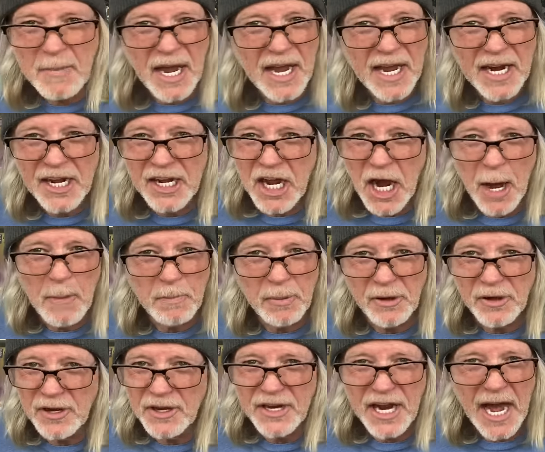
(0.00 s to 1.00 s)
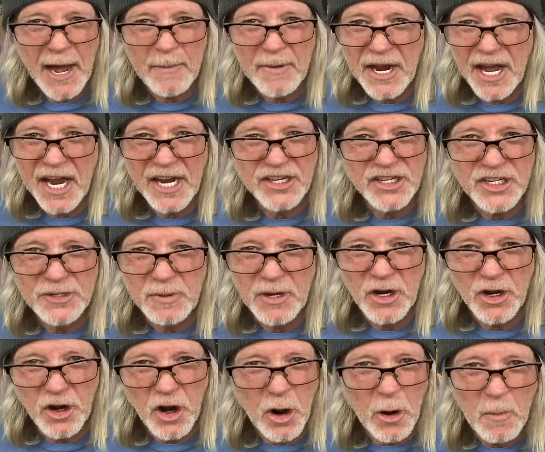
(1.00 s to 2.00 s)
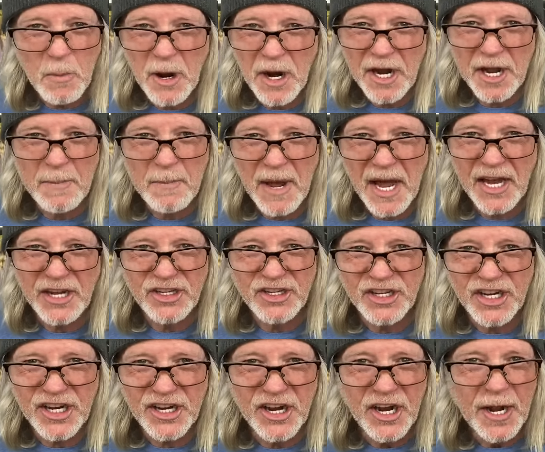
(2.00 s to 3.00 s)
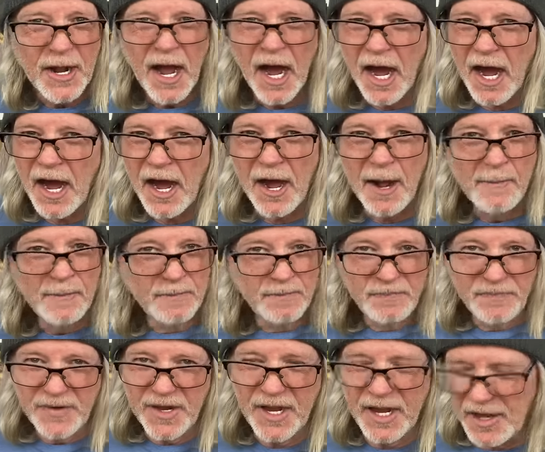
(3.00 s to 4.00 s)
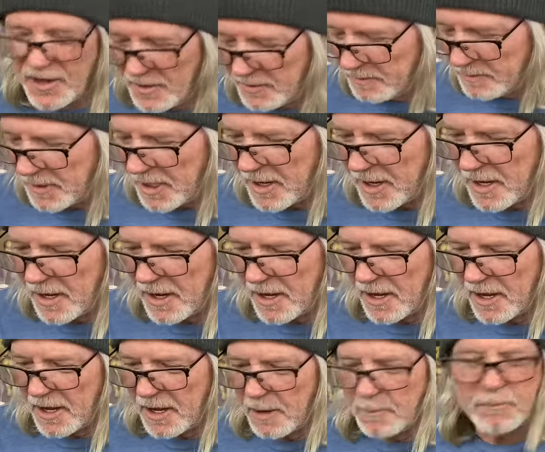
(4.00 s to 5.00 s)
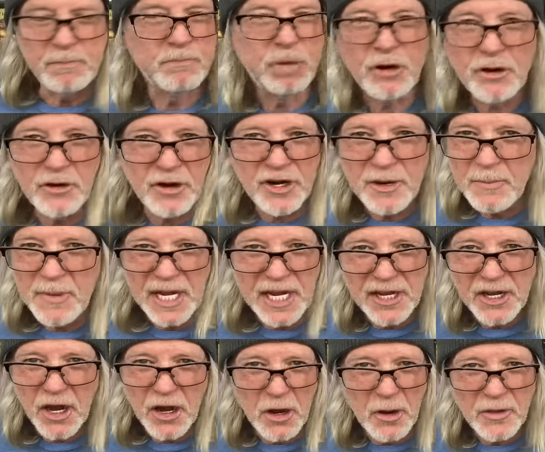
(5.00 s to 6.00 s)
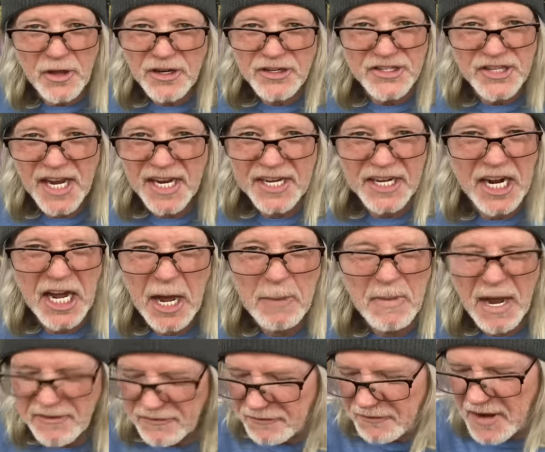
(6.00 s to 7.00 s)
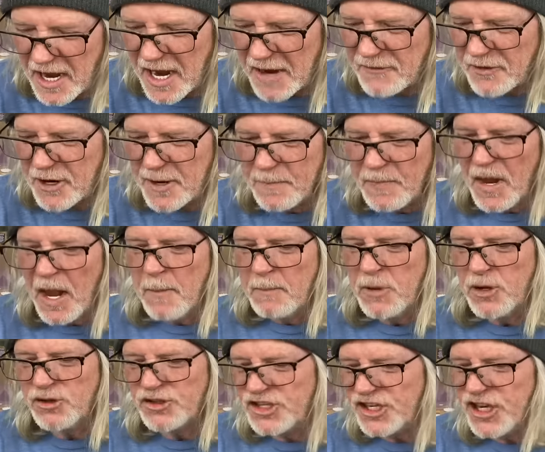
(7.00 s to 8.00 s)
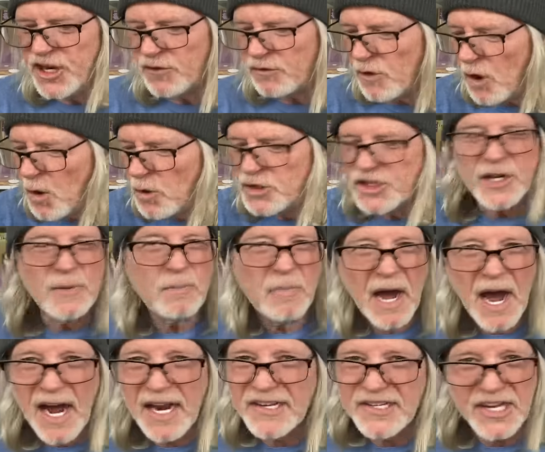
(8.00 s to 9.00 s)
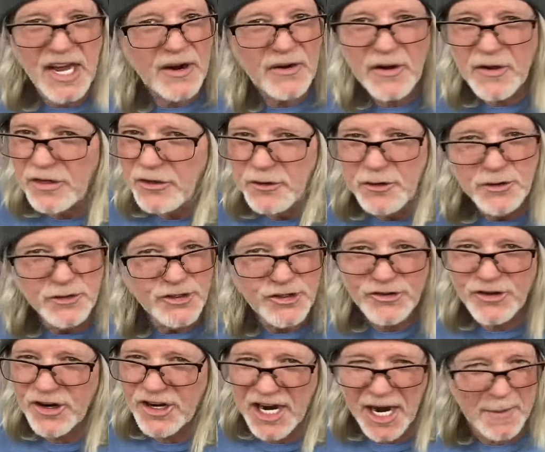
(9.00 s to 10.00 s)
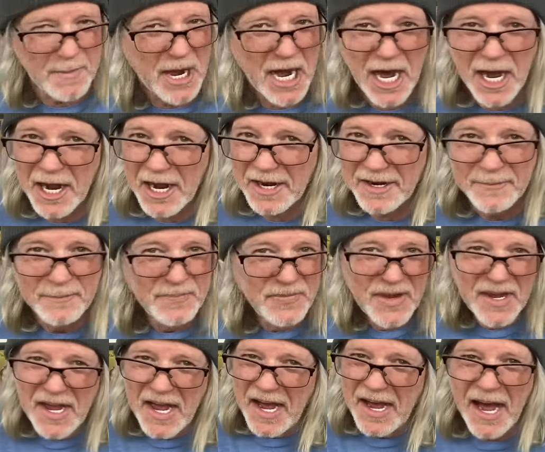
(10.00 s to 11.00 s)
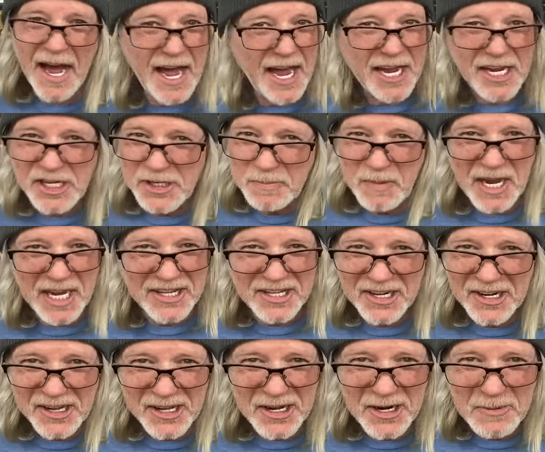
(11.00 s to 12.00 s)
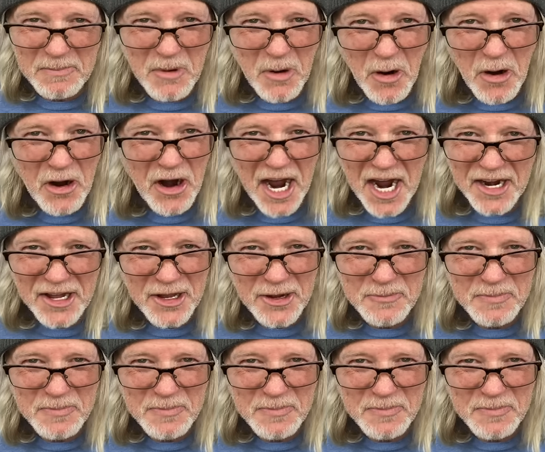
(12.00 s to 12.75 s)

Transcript: I had a couple of nominations, but nobody mentioned Per Inimico, their second album, my favorite. Musea Rosenbach, Zarathustra, come on. I expected a little more out of you